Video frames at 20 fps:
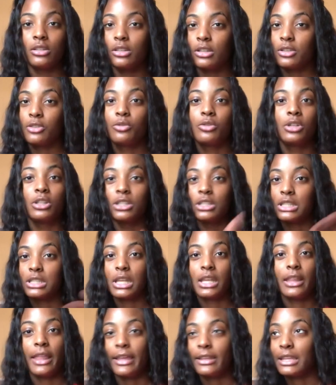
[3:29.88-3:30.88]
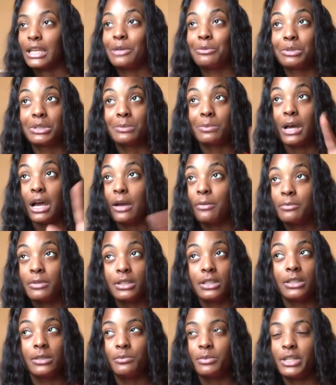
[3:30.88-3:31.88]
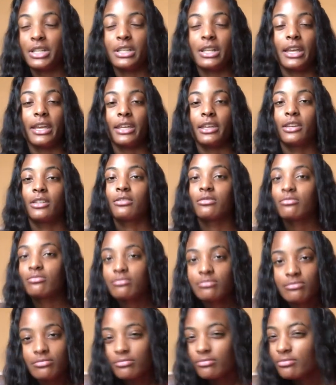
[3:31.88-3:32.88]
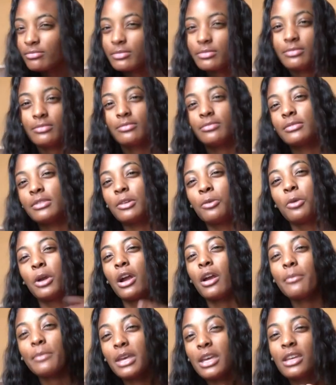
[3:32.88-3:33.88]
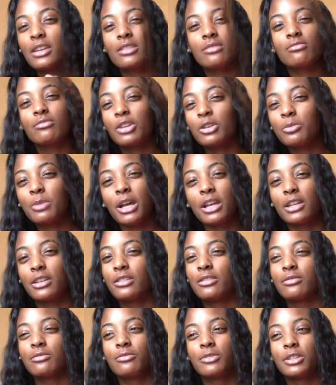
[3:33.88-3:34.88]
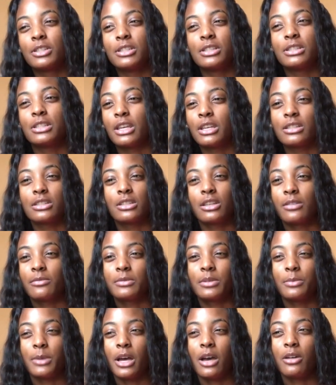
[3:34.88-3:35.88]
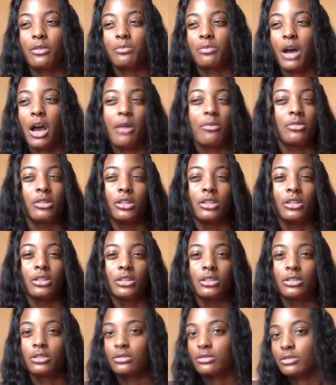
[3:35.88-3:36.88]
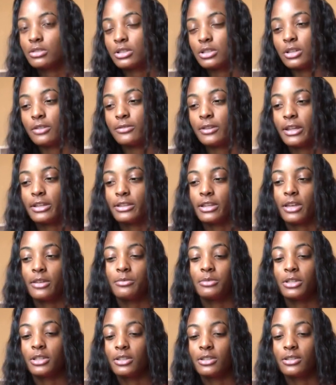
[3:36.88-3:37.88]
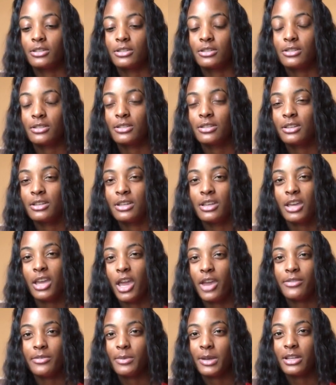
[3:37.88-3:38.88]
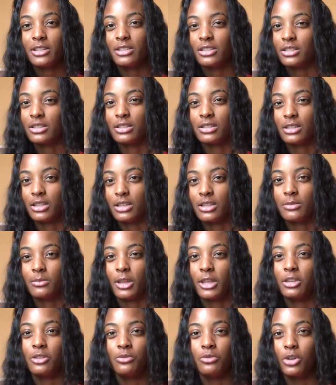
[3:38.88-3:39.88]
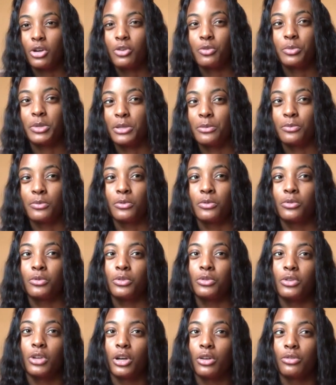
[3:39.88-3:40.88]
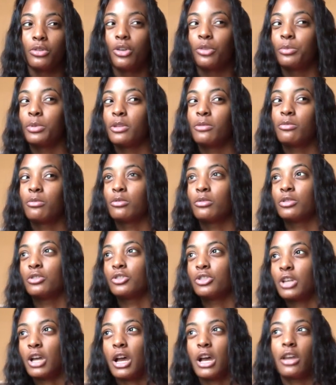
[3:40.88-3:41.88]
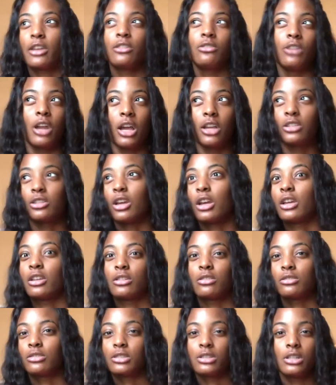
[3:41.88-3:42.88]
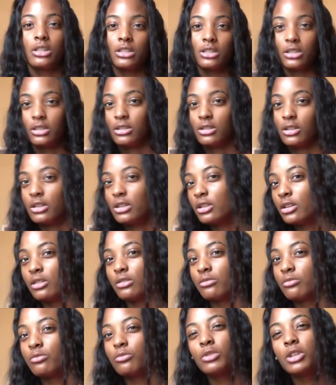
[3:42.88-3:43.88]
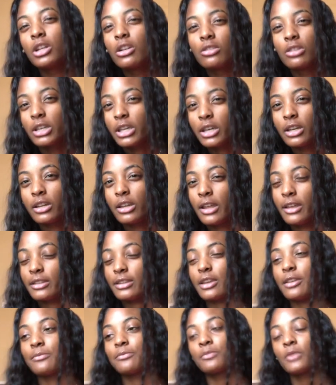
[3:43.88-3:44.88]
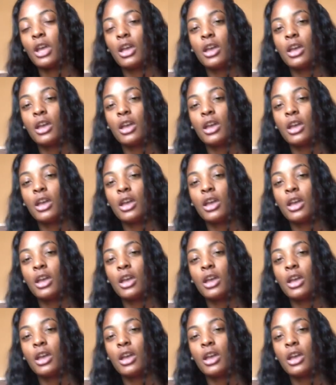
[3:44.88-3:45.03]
You could say like they was popular, but like where I'm at, nobody really say stuff about popular or stuff like that, because everybody's just the same. Like, you know people, you don't know people, you shy, you not shy. It's just we don't look at it like that.